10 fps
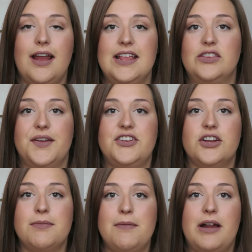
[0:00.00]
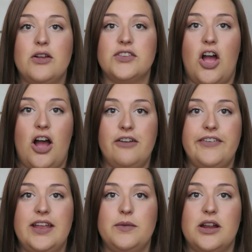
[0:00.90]
right, so I took my brows
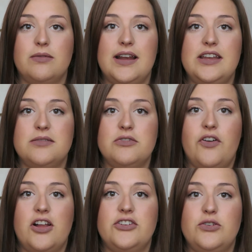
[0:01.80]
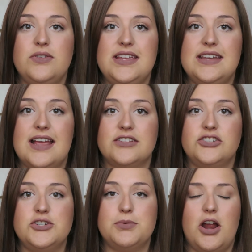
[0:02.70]
off and we are ready to move on to the next
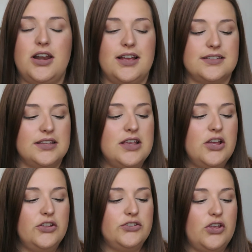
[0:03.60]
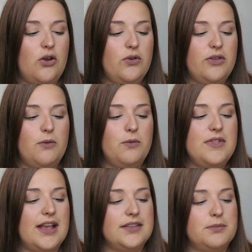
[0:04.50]
two products. So the
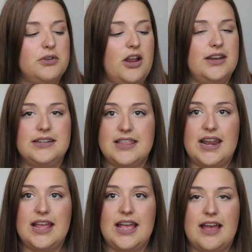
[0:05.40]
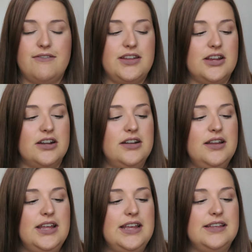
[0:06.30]
next product that I have here
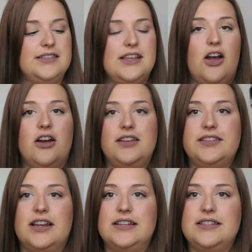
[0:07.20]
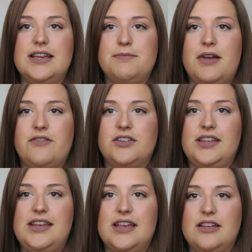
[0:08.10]
is the Anastasia
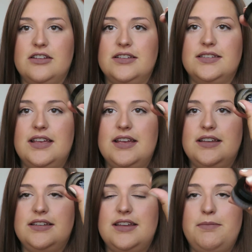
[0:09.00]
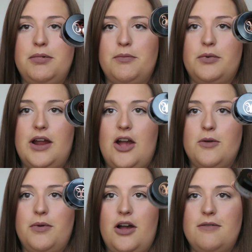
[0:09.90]
Beverly Hills Dip
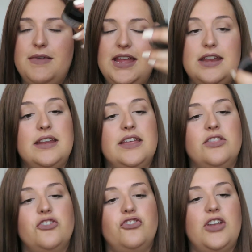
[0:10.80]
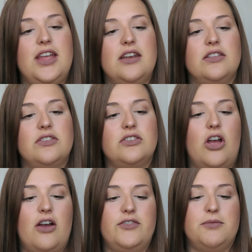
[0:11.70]
Brow Pomade in the shade
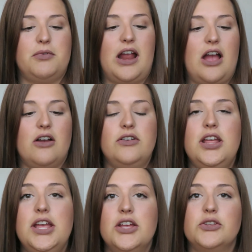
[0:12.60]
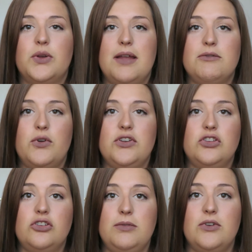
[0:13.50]
Soft Brown. So I'm going
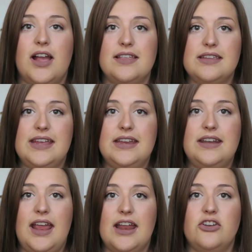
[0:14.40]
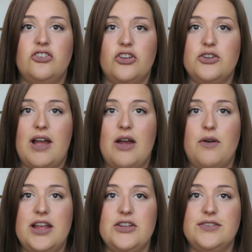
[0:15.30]
to zoom you guys in and show you how
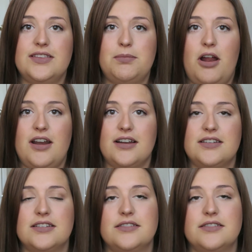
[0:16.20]
I use this product.